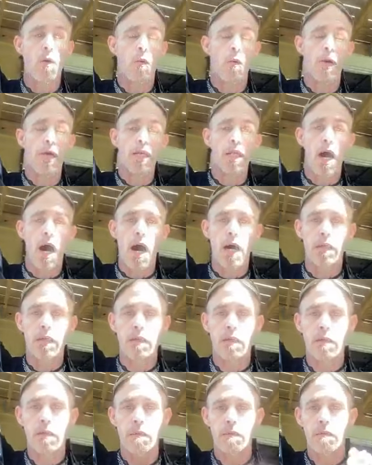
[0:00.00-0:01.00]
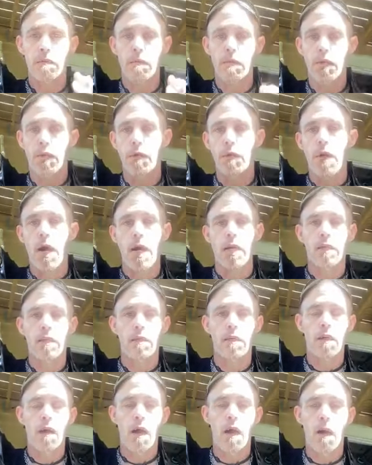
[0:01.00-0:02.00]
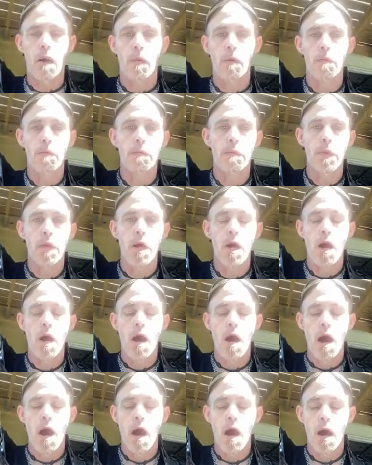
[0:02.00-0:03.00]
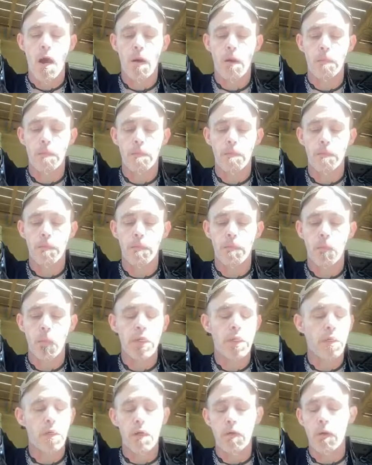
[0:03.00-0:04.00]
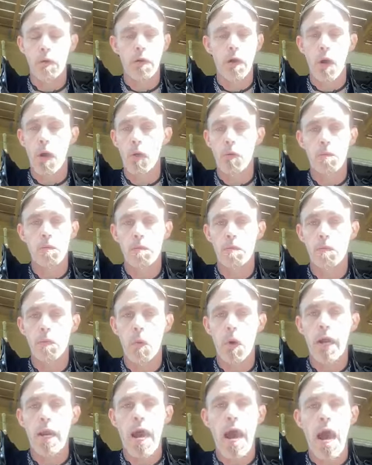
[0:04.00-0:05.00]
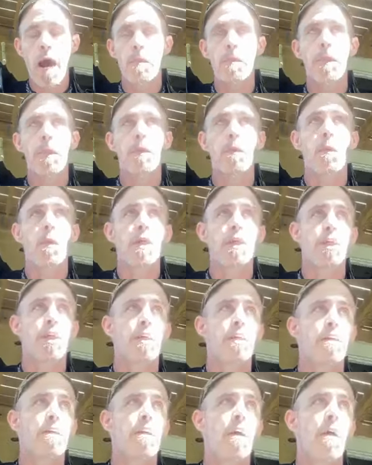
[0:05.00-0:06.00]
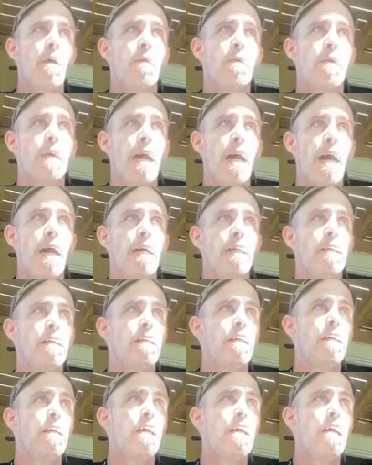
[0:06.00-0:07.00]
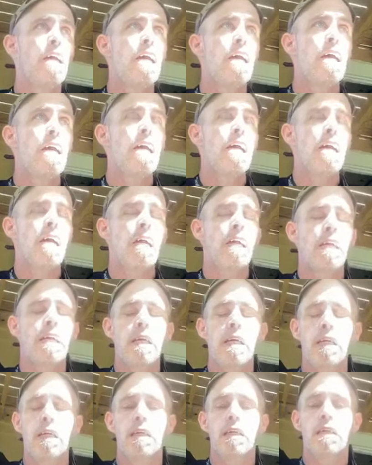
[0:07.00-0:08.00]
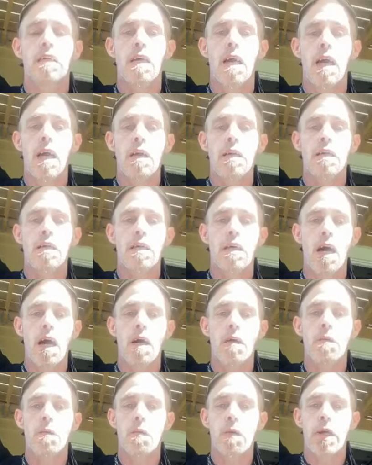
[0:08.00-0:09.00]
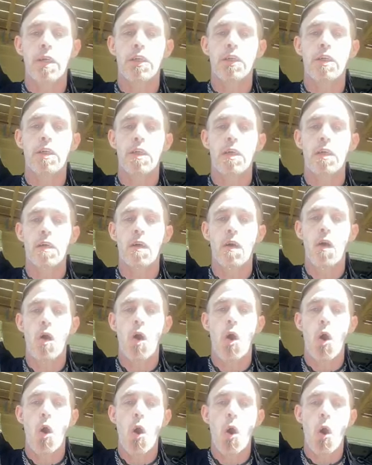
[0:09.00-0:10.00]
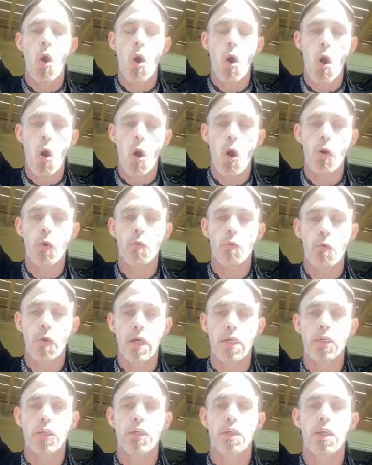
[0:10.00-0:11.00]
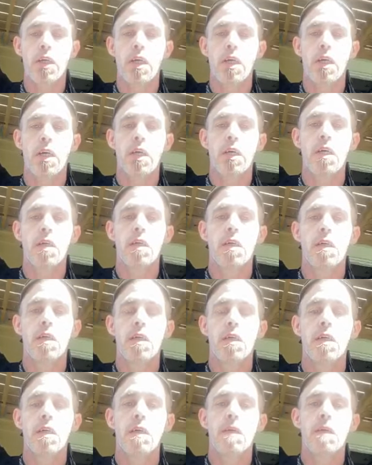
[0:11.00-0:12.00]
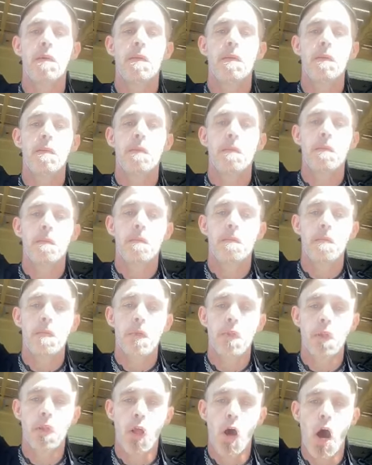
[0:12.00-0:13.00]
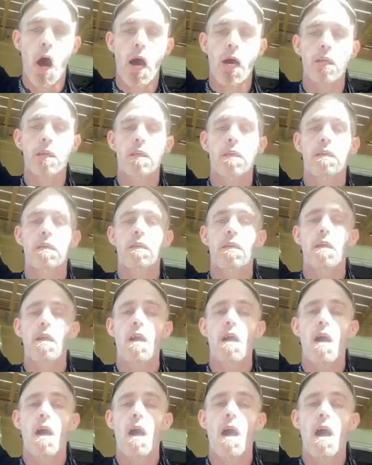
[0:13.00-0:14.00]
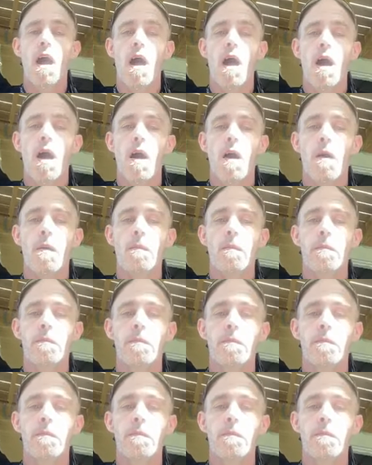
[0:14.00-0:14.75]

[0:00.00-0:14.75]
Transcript: who we lost two nights ago. Um, we still don't know what happened. We just know that it is a gut wrenching, heart wrenching loss um,